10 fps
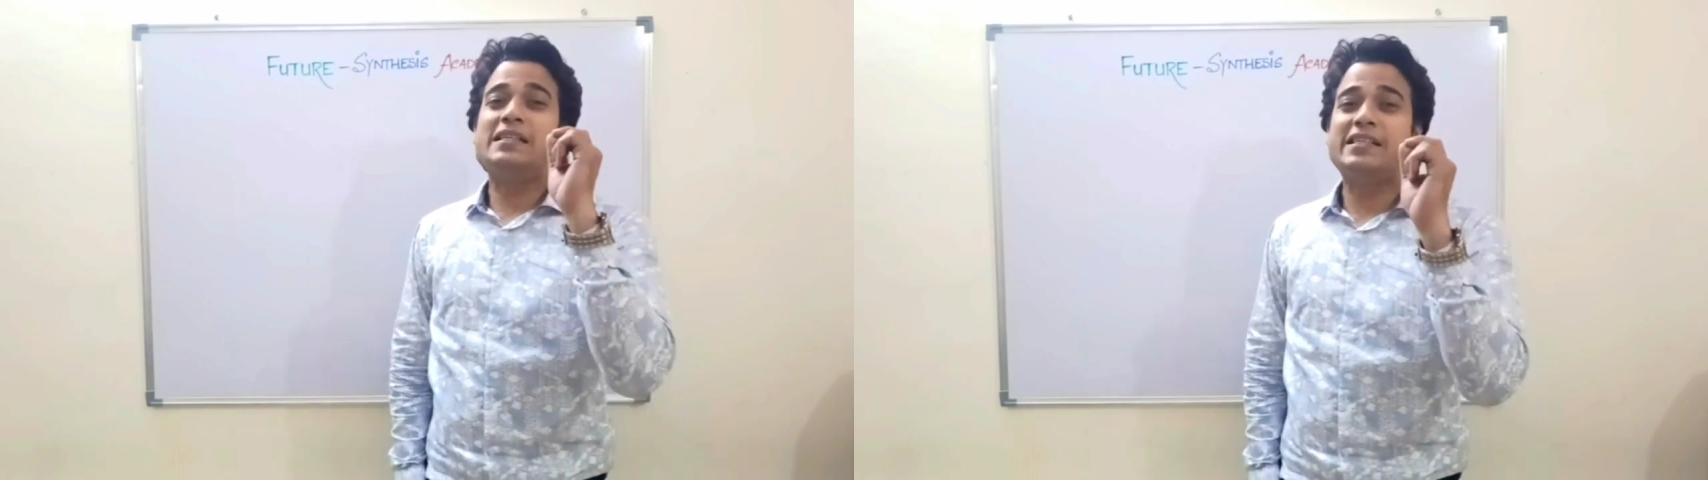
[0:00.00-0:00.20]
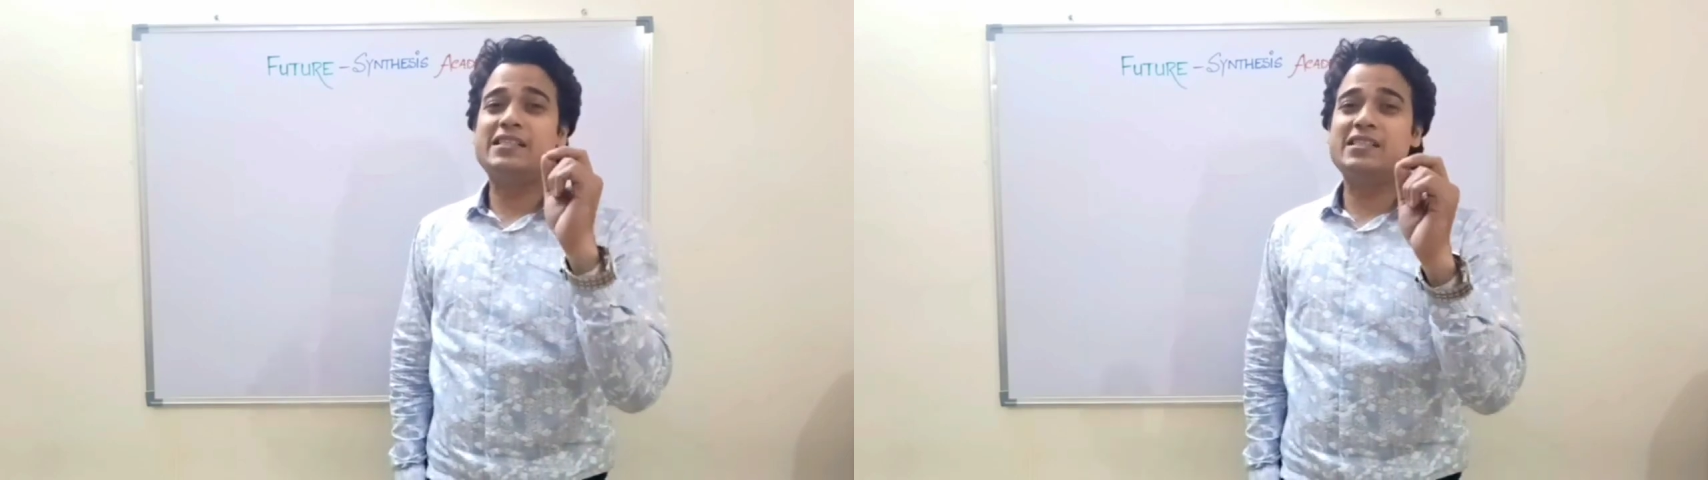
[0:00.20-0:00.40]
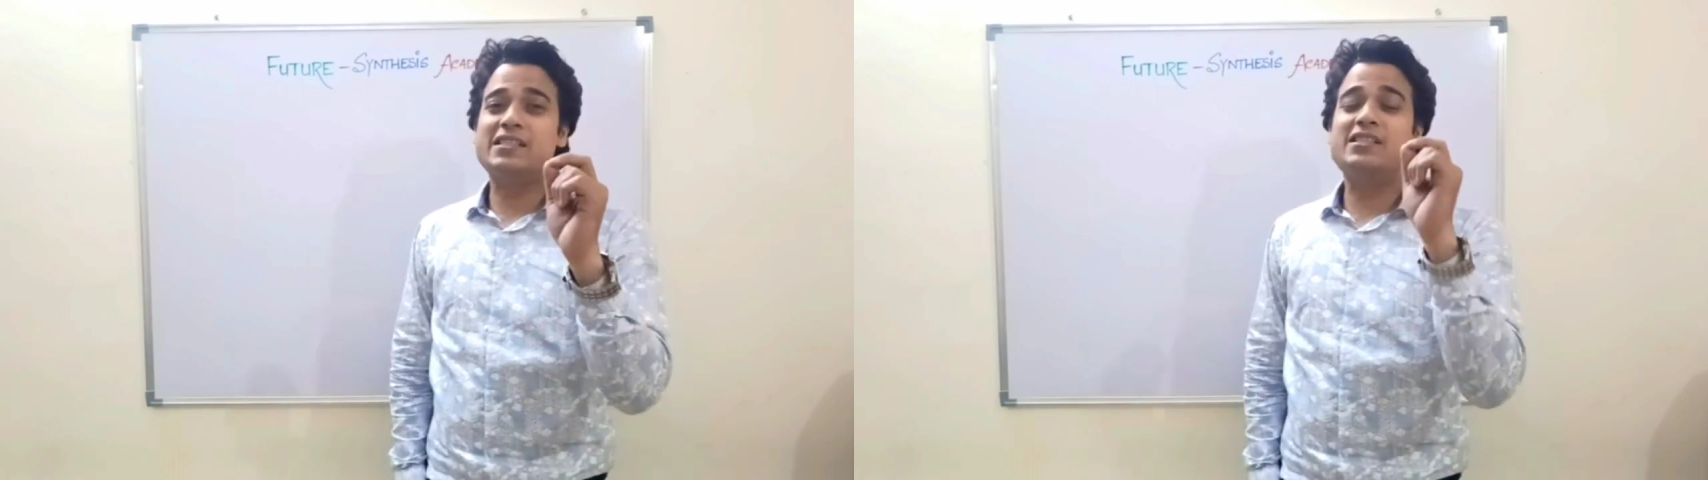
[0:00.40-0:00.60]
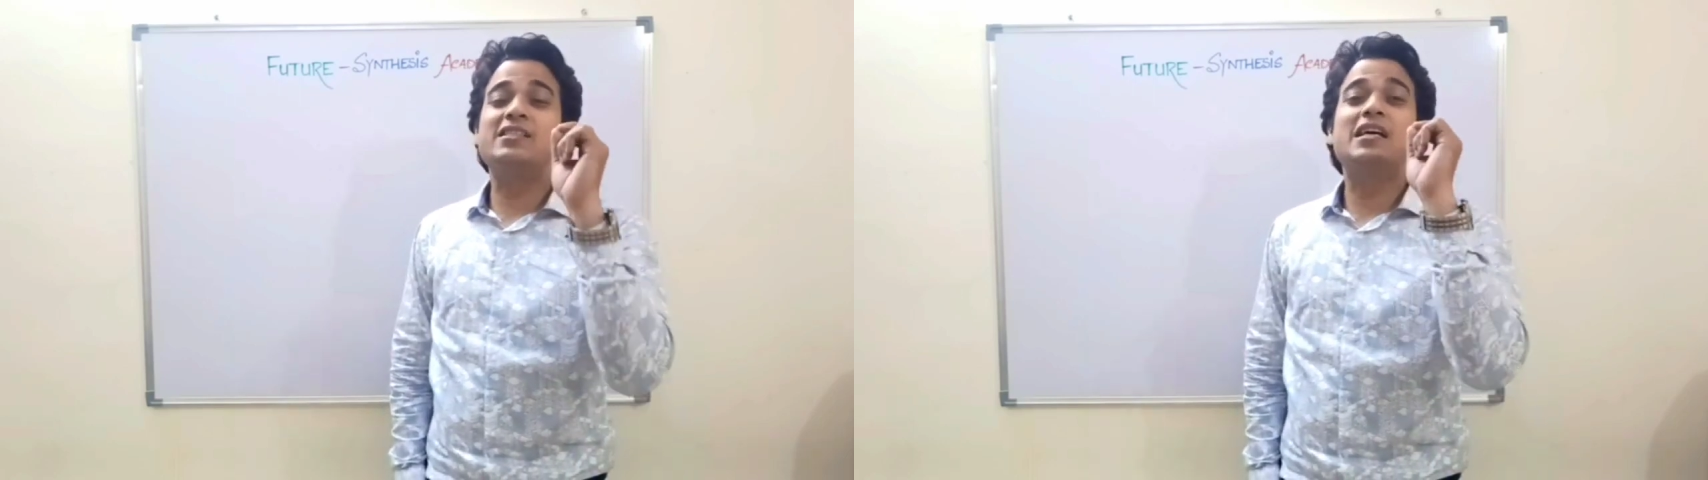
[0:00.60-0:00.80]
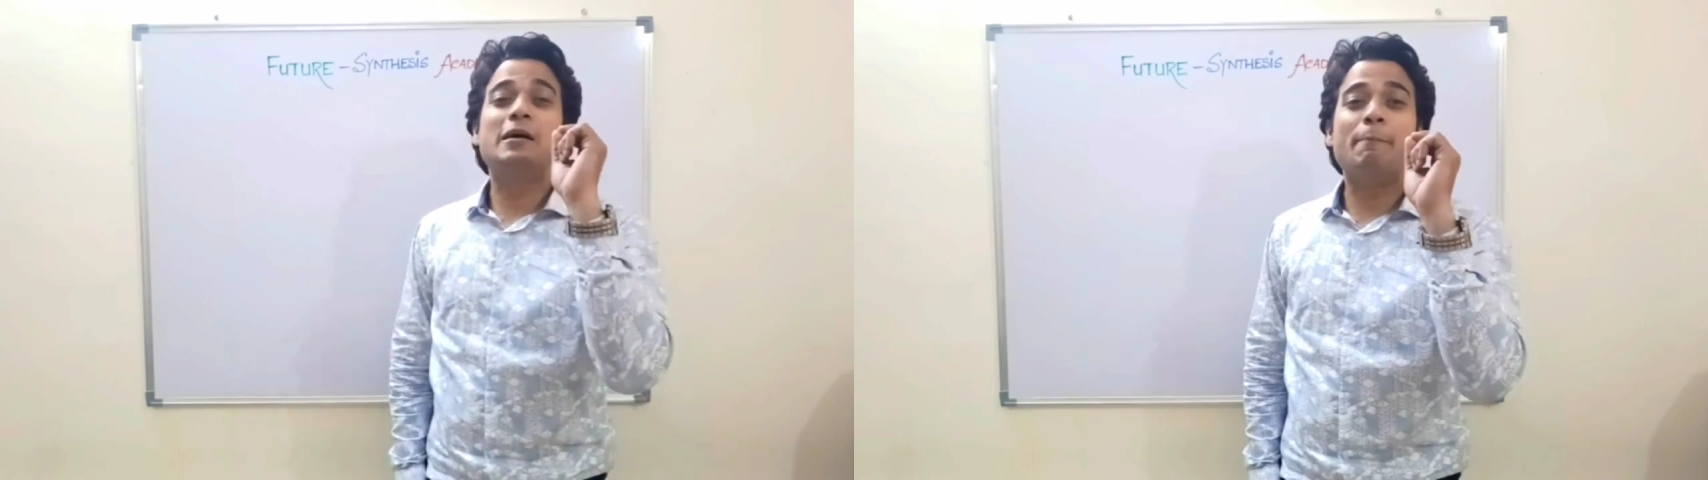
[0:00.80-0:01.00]

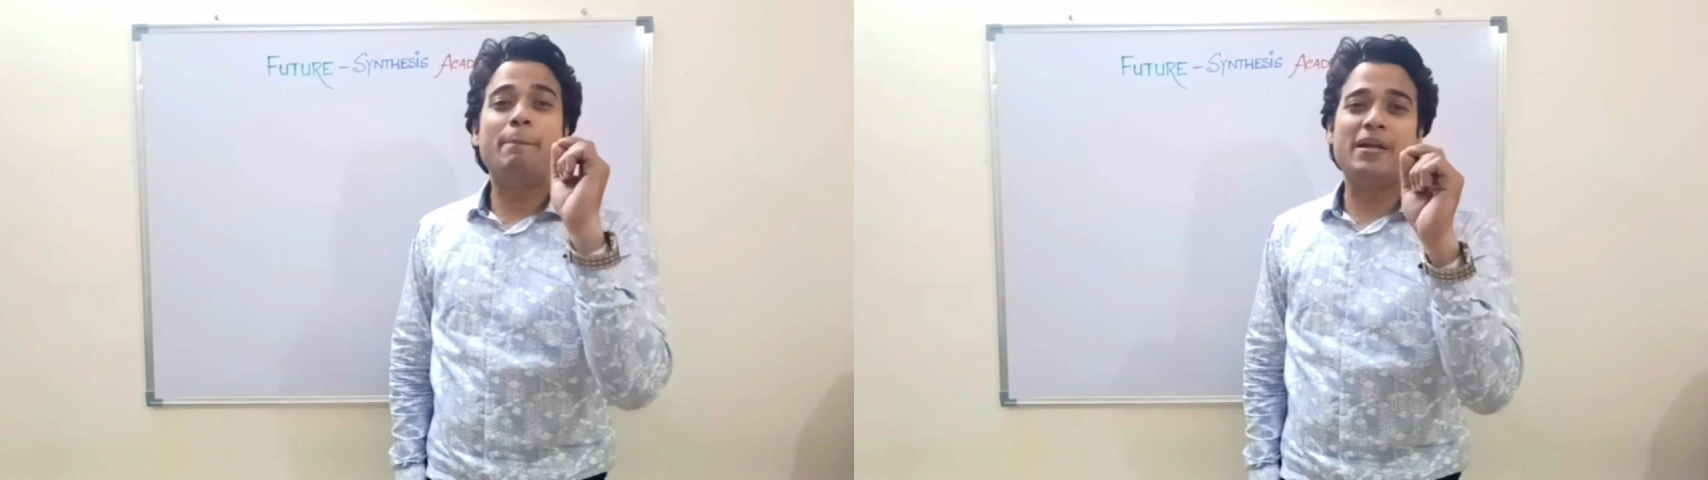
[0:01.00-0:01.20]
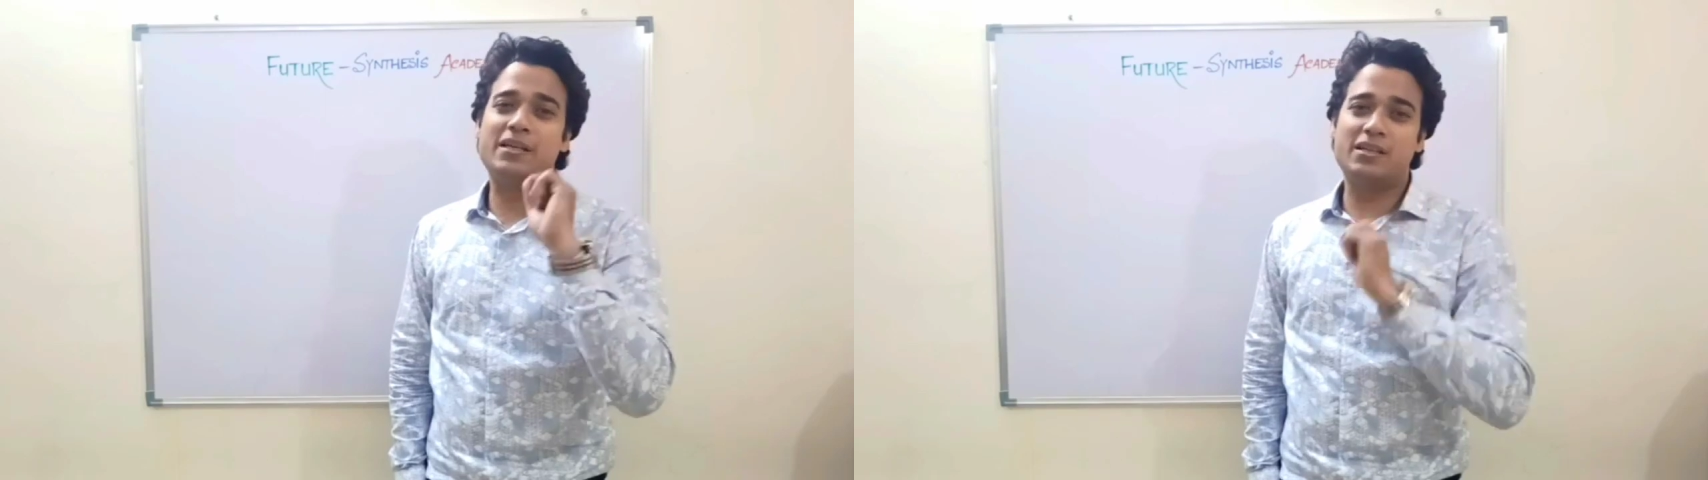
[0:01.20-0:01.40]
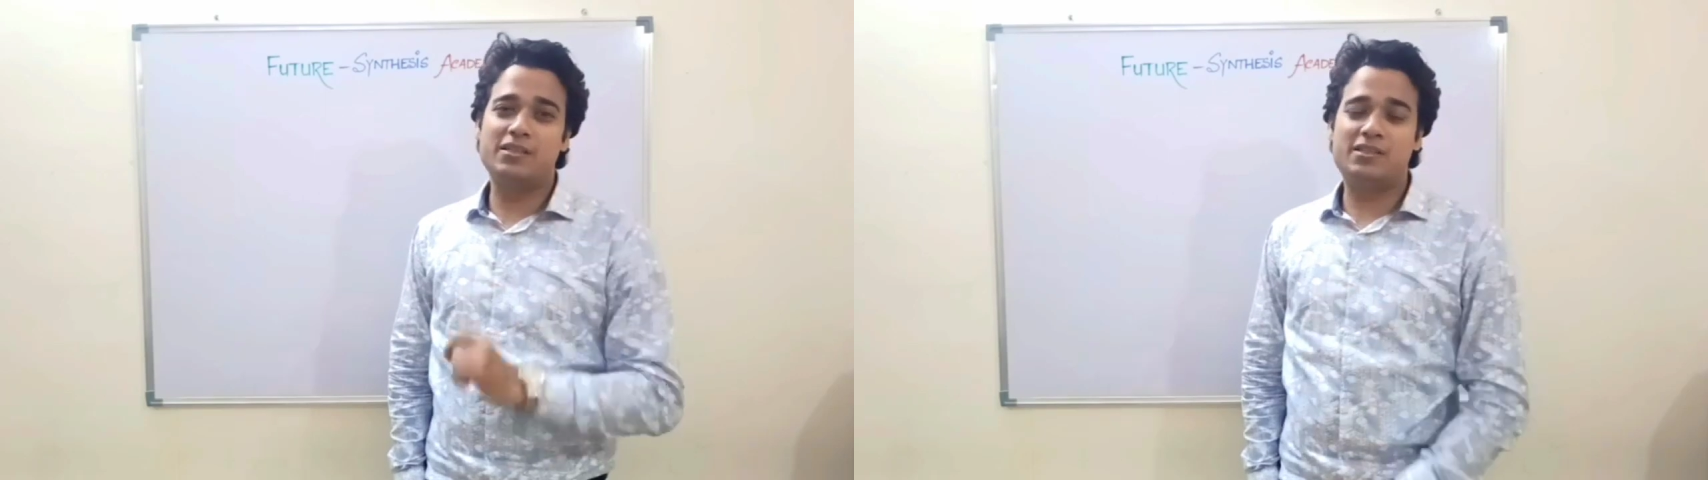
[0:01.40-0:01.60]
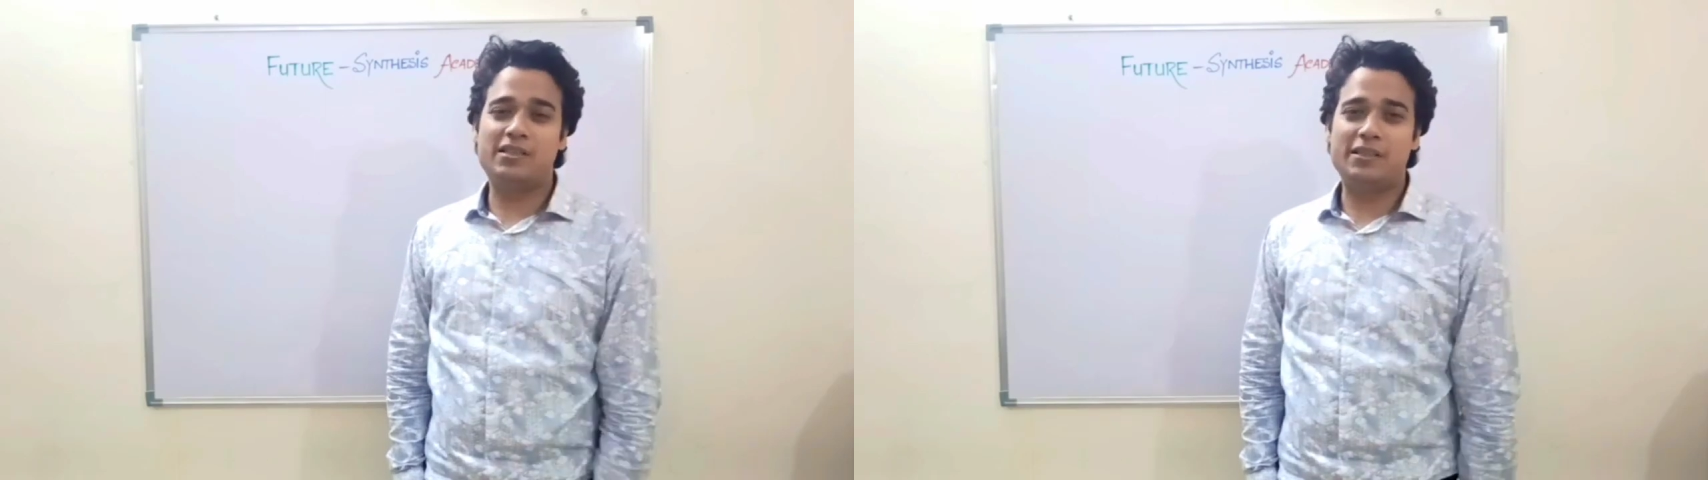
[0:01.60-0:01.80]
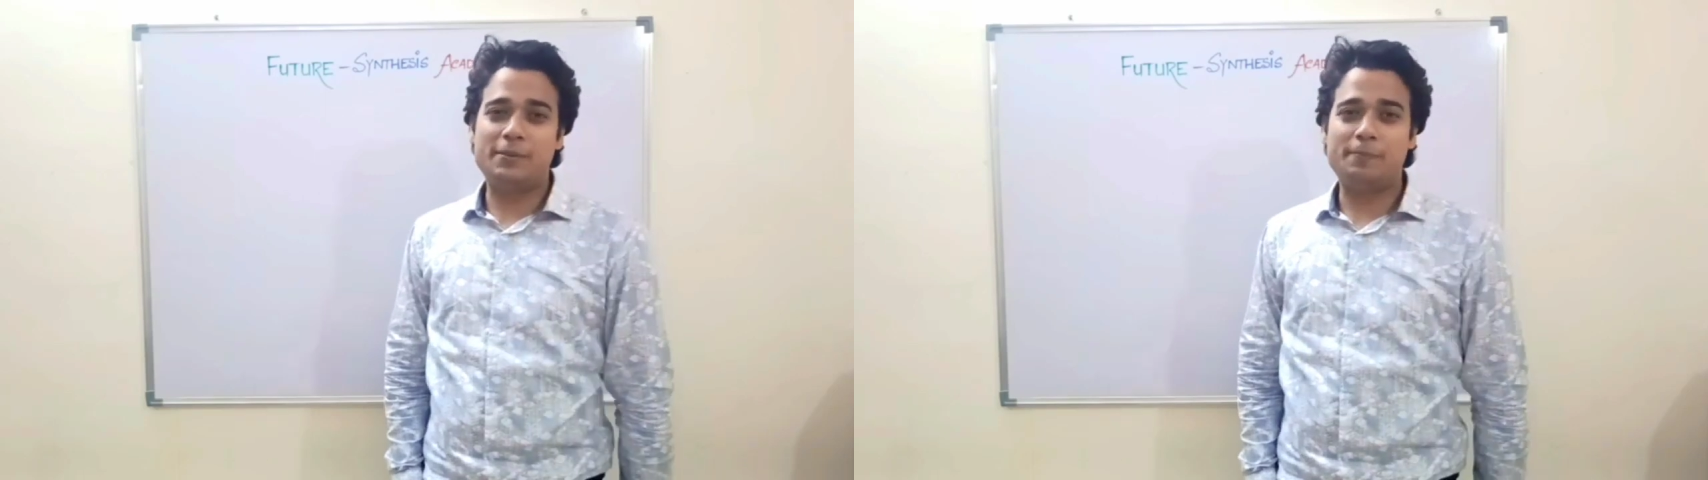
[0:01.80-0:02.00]
discussed
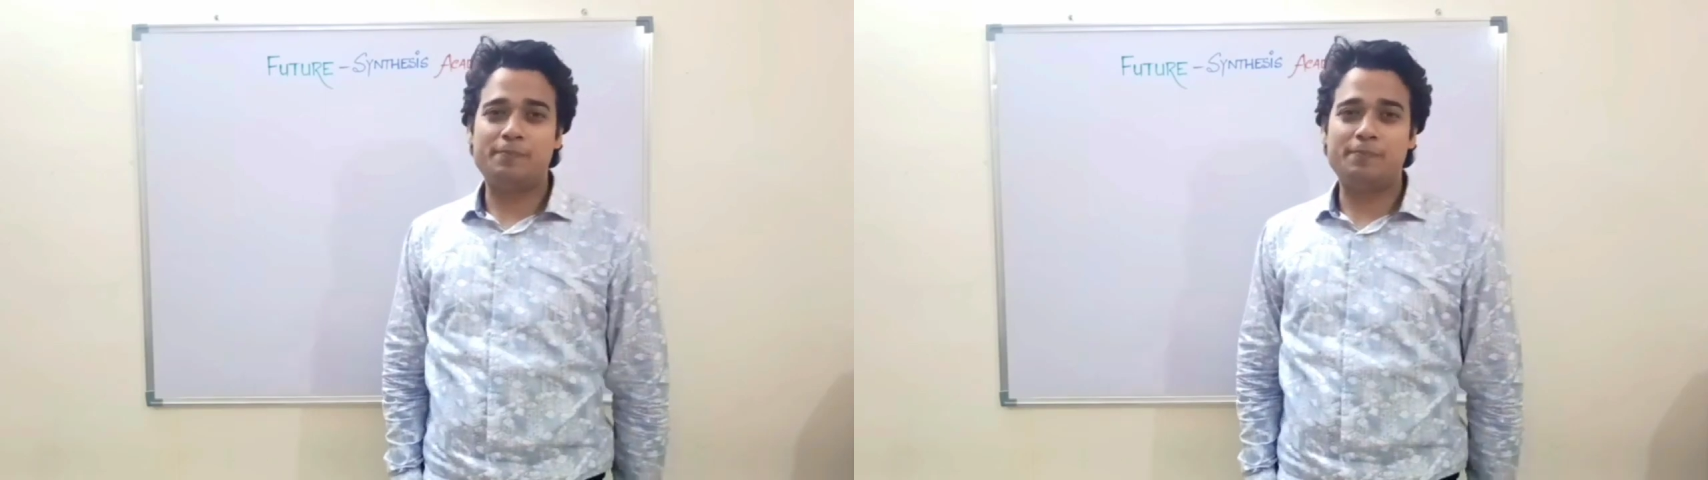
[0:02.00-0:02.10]
meticulously.